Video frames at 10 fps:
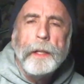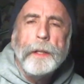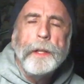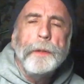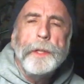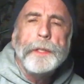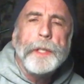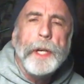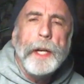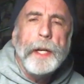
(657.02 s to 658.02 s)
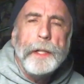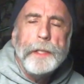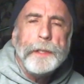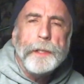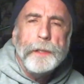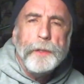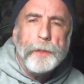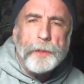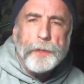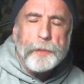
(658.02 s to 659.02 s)
there is kindness in
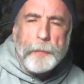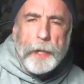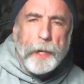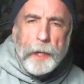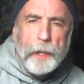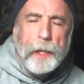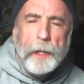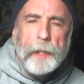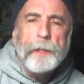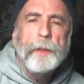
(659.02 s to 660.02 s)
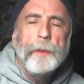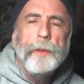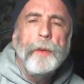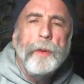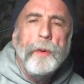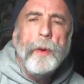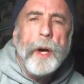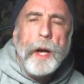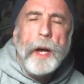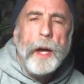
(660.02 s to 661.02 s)
your smile. I don't know
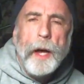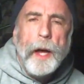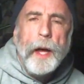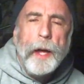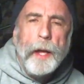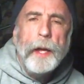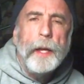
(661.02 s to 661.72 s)
why